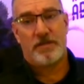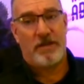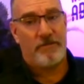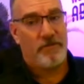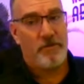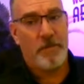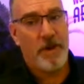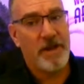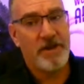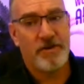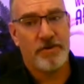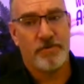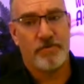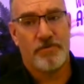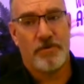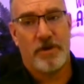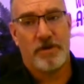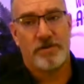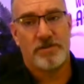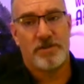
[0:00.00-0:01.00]
never mind do
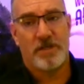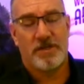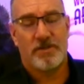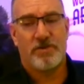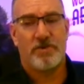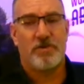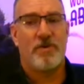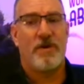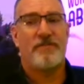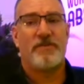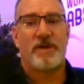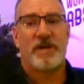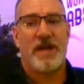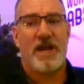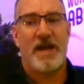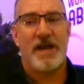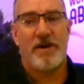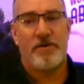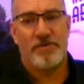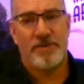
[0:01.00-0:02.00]
drugs. Like you have a
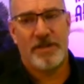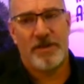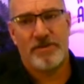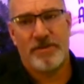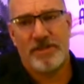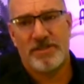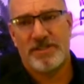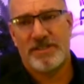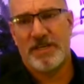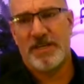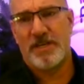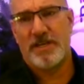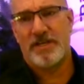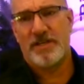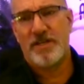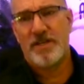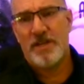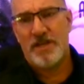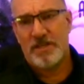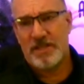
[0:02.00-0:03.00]
guy out there that's
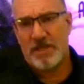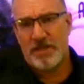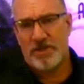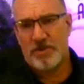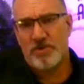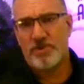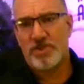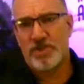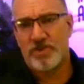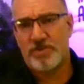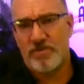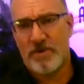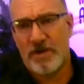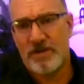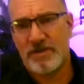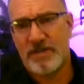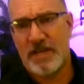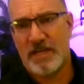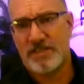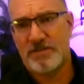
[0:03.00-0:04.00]
saying that you should
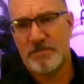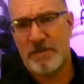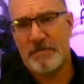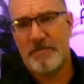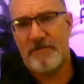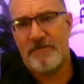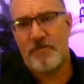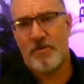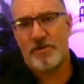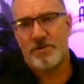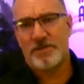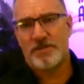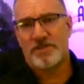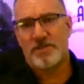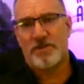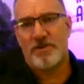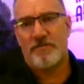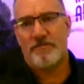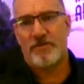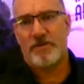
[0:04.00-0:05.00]
drug test me before
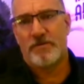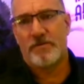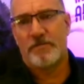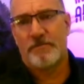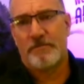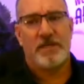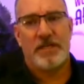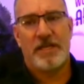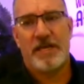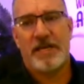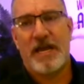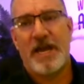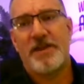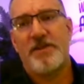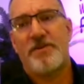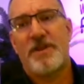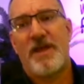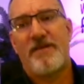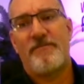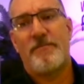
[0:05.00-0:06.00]
this interview. So like I
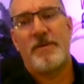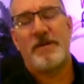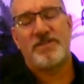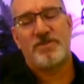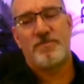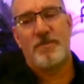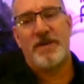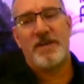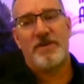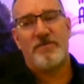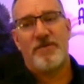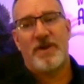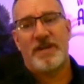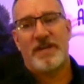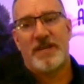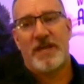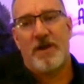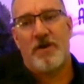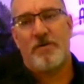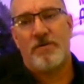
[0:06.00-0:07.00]
don't have much money
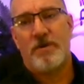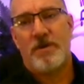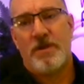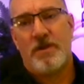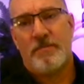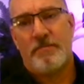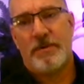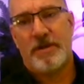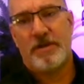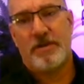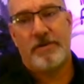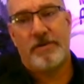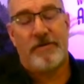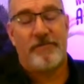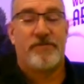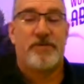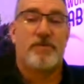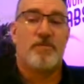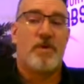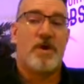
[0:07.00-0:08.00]
right now, but
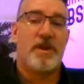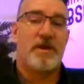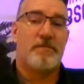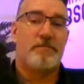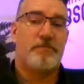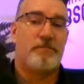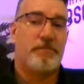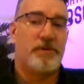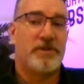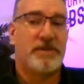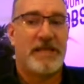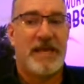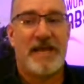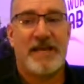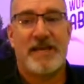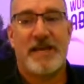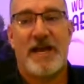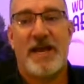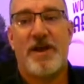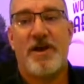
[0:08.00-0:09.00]
if you want to put
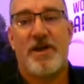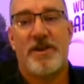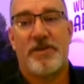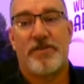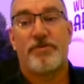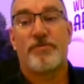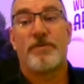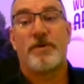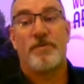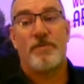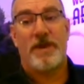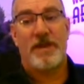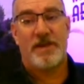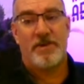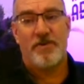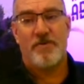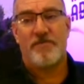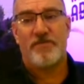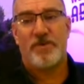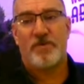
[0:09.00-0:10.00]
that guy on a three-way
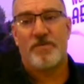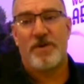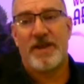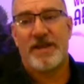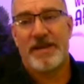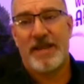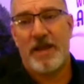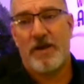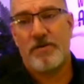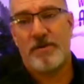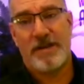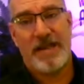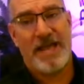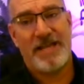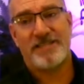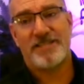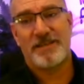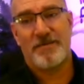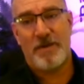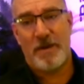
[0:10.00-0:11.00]
interview right now and
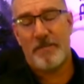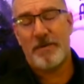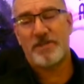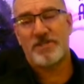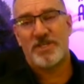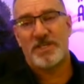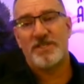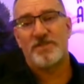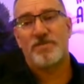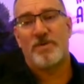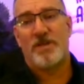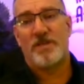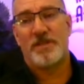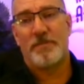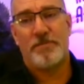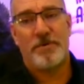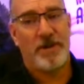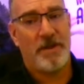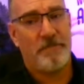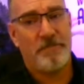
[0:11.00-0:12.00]
ask him how much he's willing
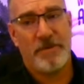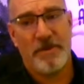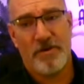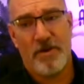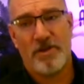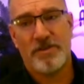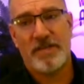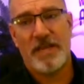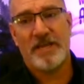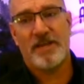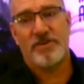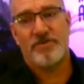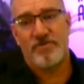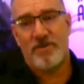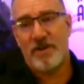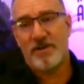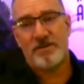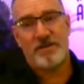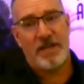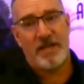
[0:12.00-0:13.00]
to put up there, I'll take a
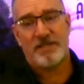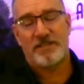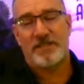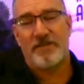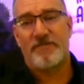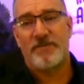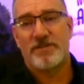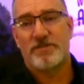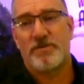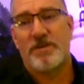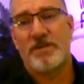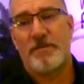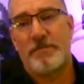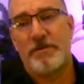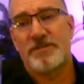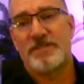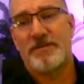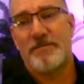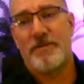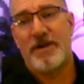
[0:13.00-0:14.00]
drug test if he's willing to
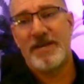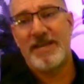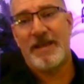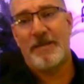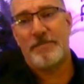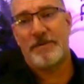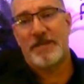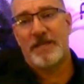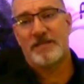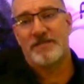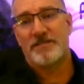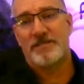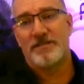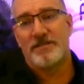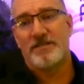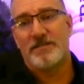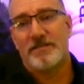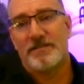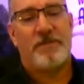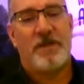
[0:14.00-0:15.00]
put some money up against
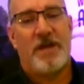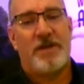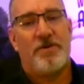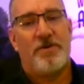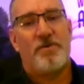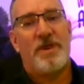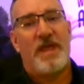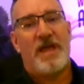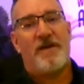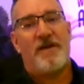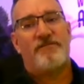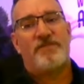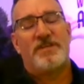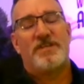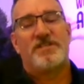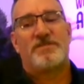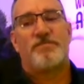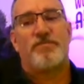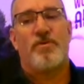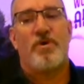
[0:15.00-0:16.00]
it. I don't have
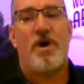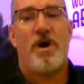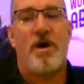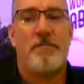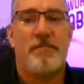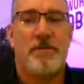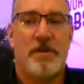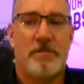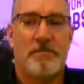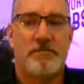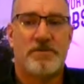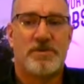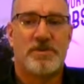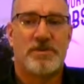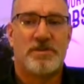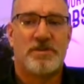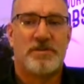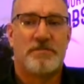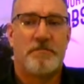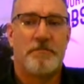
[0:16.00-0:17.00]
these
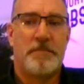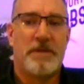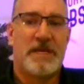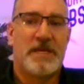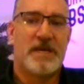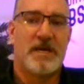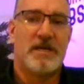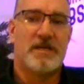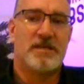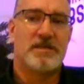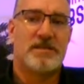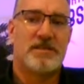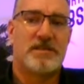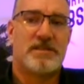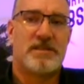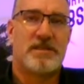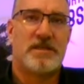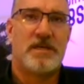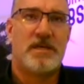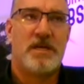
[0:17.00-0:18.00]
problems
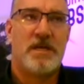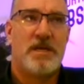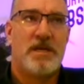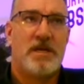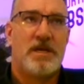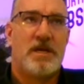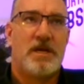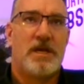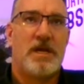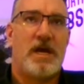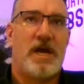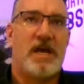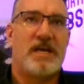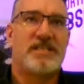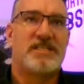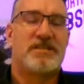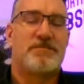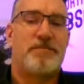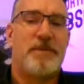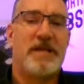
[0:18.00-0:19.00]
because I
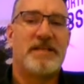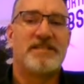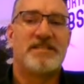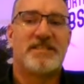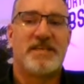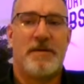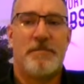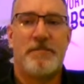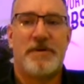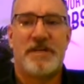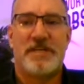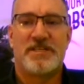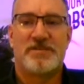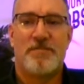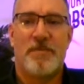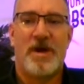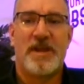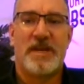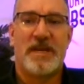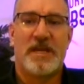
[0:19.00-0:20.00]
spent somebody's
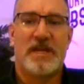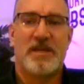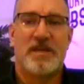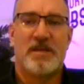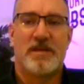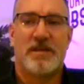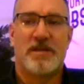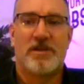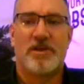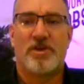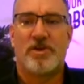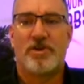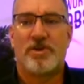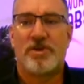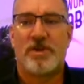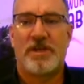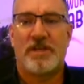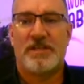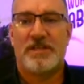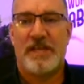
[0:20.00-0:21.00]
money
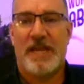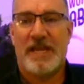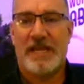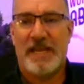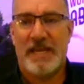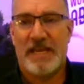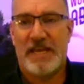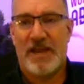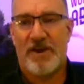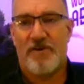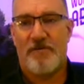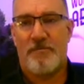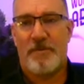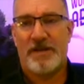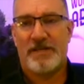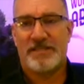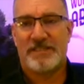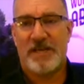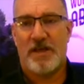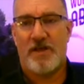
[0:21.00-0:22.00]
taking care of
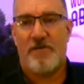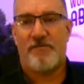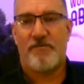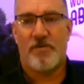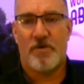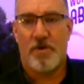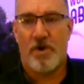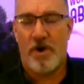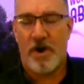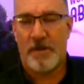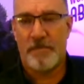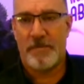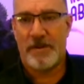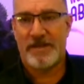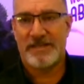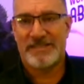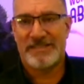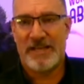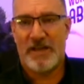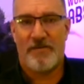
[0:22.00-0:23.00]
myself or on
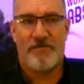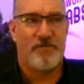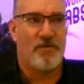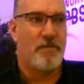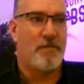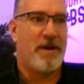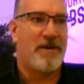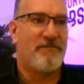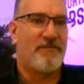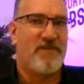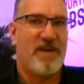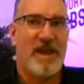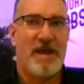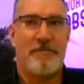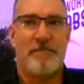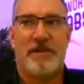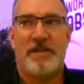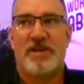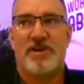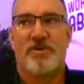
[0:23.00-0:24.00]
myself or my
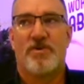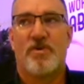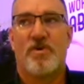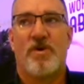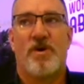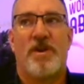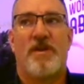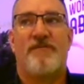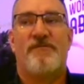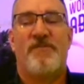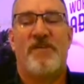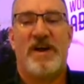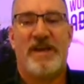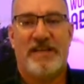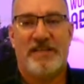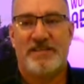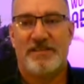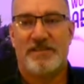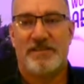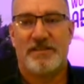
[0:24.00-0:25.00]
family or on a
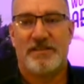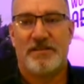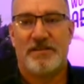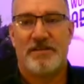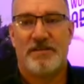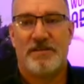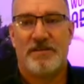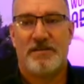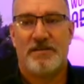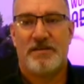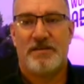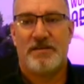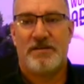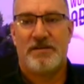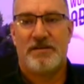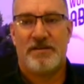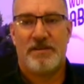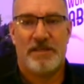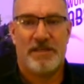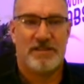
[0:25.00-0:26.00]
vice.
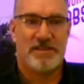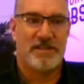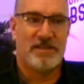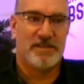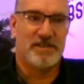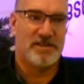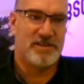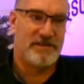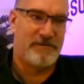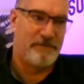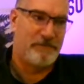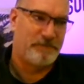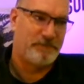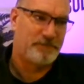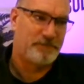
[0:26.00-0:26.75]
This is